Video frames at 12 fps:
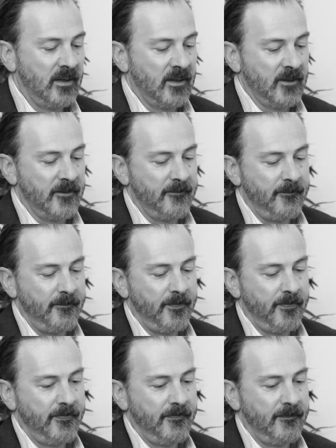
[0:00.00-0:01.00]
um,
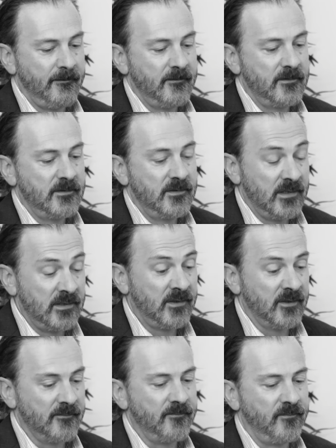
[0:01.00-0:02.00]

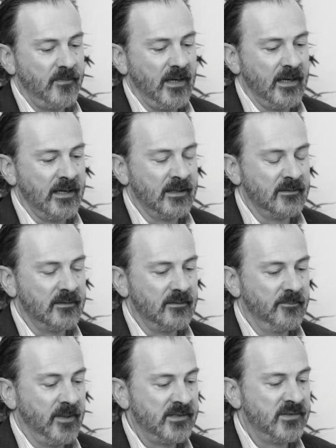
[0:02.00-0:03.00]
system, and
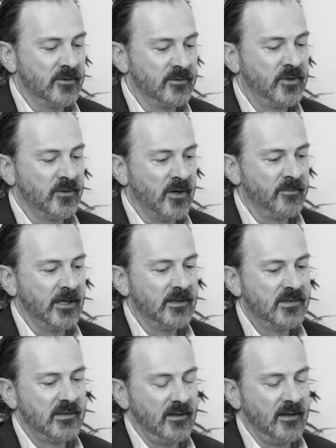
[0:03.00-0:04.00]
based on
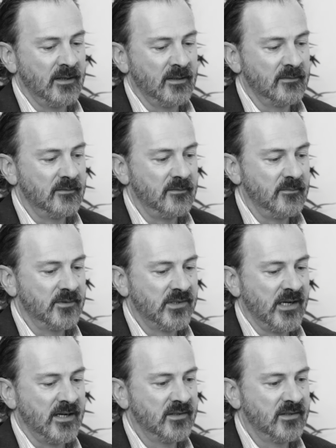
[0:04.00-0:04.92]
genomics. And was